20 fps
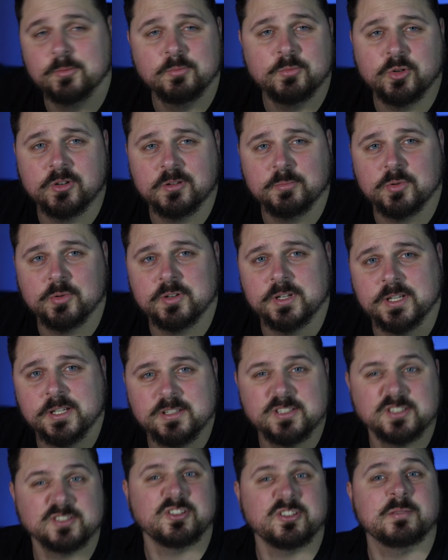More importantly,
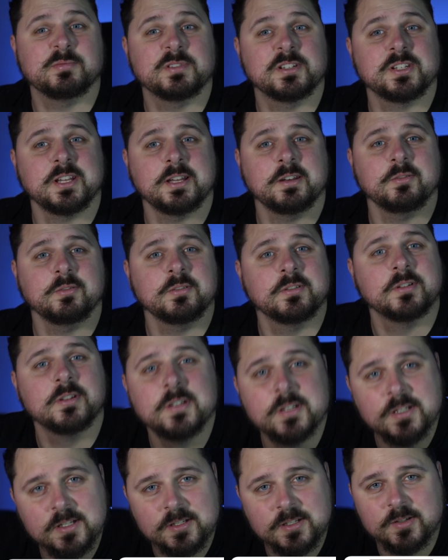subscribe to the channel.
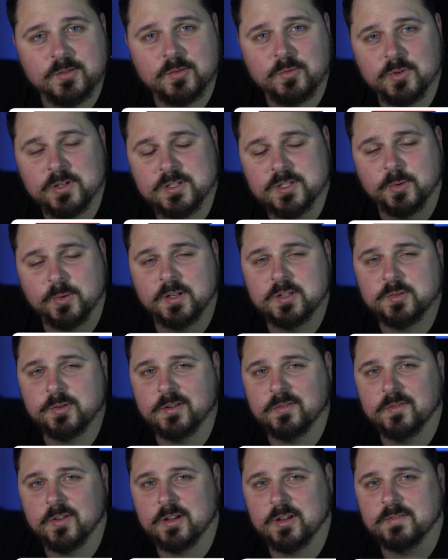We're in
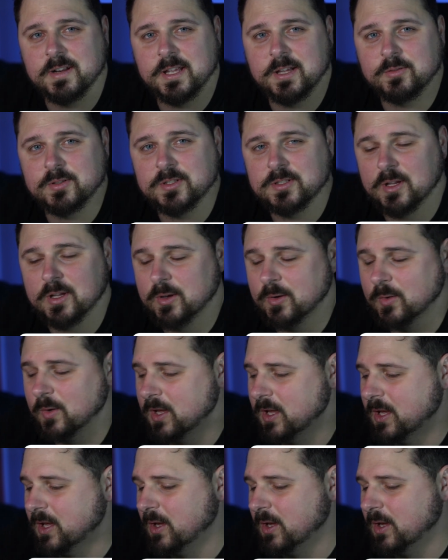2025 now, so